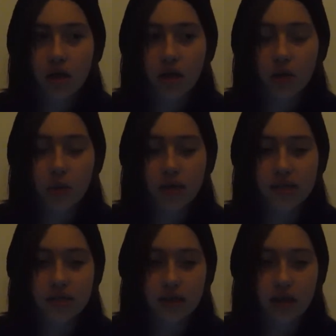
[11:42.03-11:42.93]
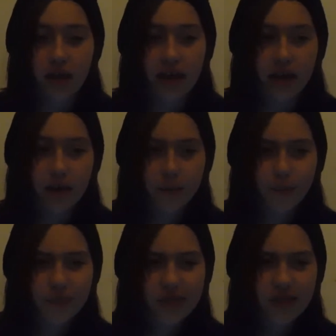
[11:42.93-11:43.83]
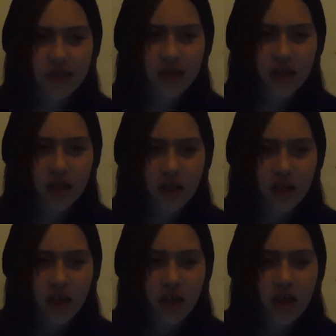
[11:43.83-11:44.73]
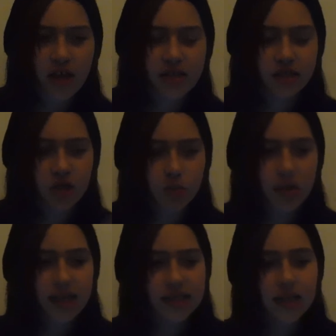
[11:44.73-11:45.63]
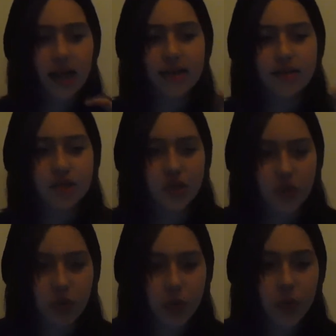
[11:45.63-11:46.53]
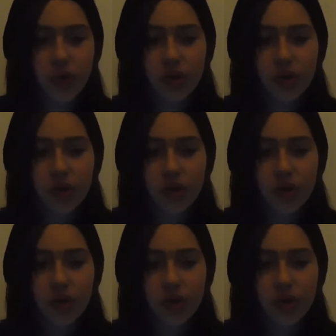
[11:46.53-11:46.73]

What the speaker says: It was like, it took place in like a zoo,